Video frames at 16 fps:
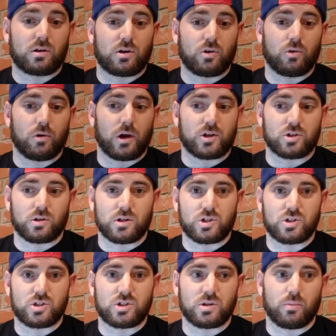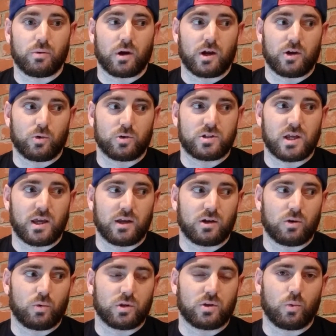congratulations to Brian
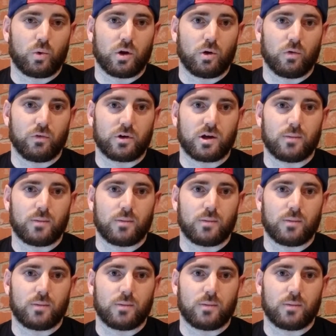Ortega with the win over